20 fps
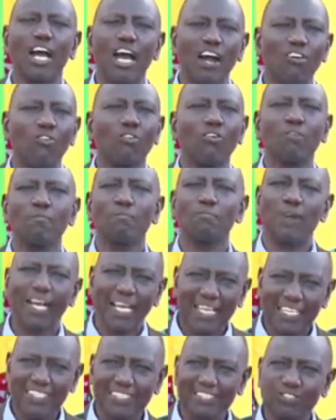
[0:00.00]
how
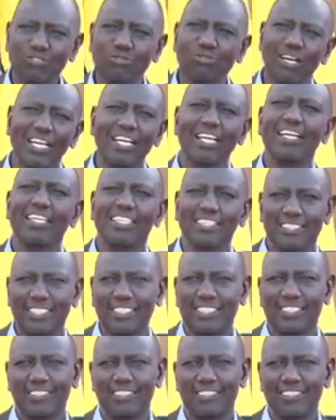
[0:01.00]
biased you are
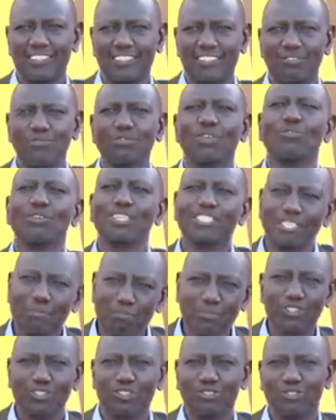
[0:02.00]
against us. We will
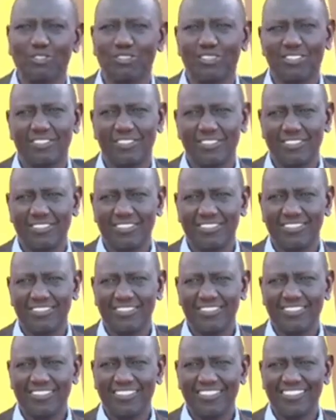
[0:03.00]
support you.
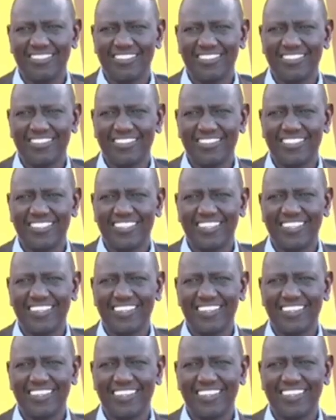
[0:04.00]

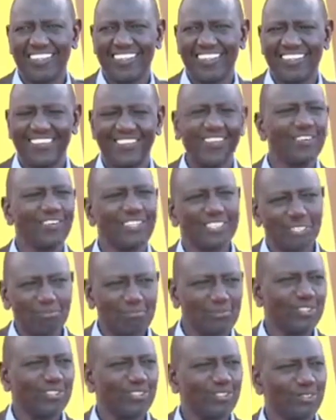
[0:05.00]
Yeah? We will
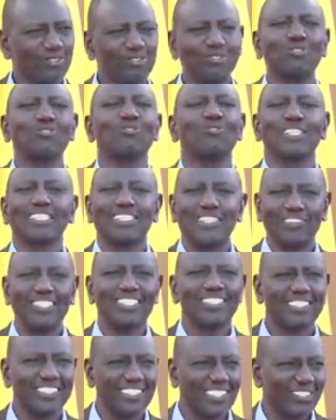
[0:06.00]
support you to do whatever
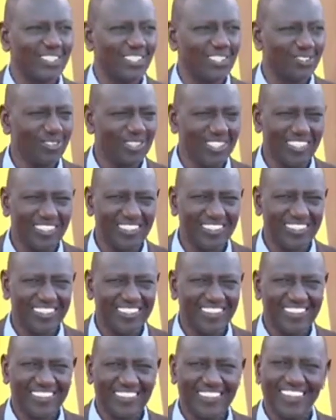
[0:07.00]
it is that you're doing.
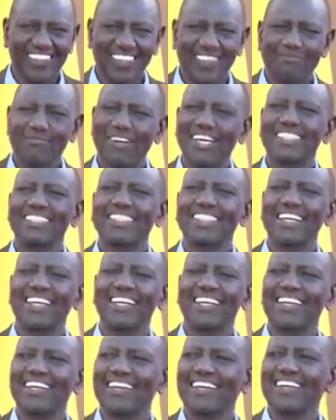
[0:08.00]
But
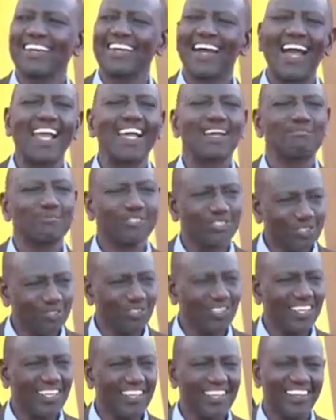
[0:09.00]
I am
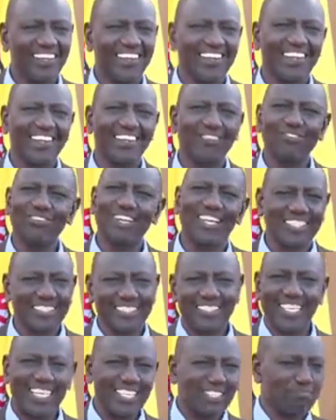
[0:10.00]
sure if we
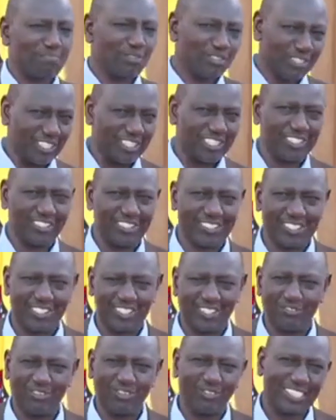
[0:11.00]
exchange positions,
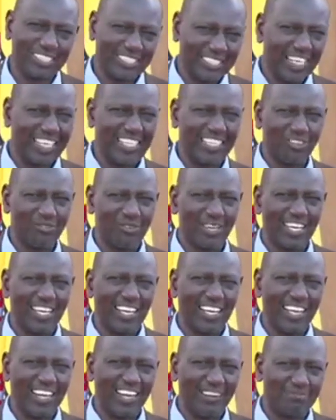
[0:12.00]
if you are standing
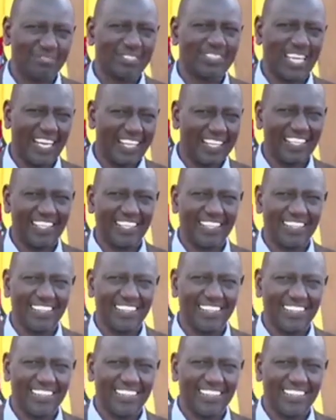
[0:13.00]
where I'm standing,